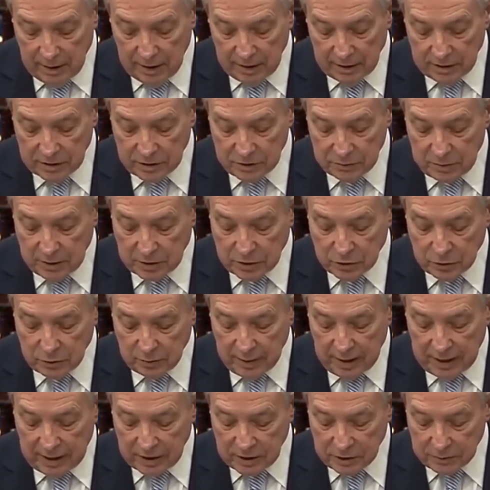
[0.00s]
in the Special
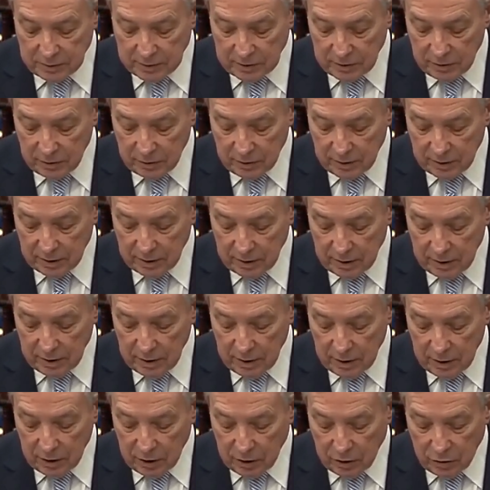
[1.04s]
Management Unit
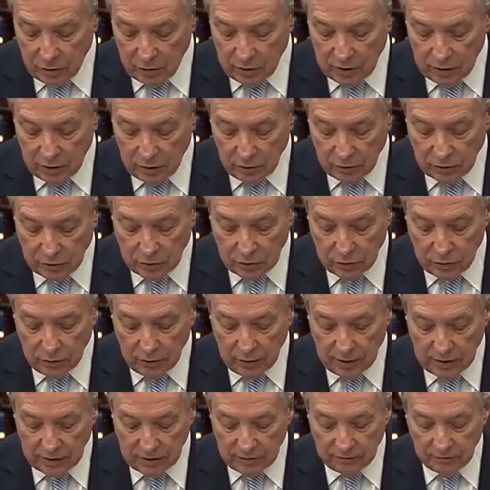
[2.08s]
a unit
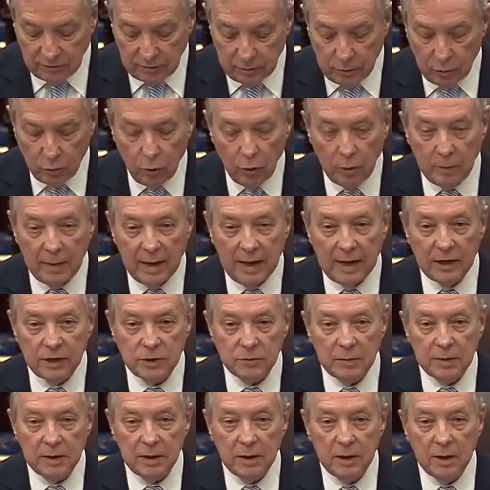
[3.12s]
notorious for poor
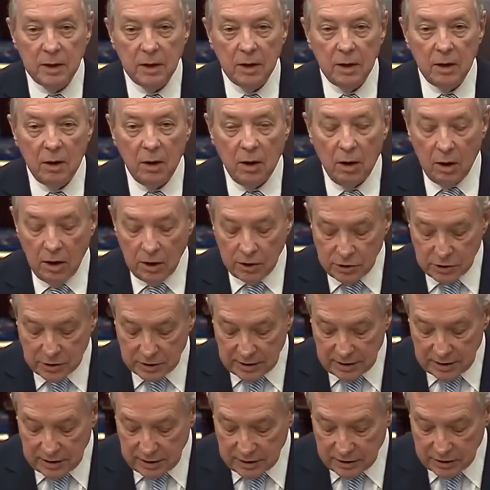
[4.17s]
management, harsh
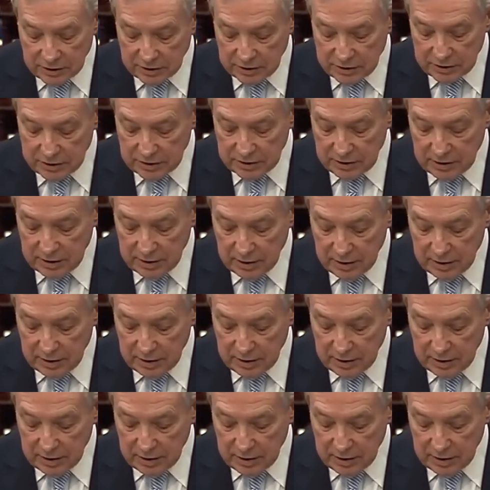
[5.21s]
conditions,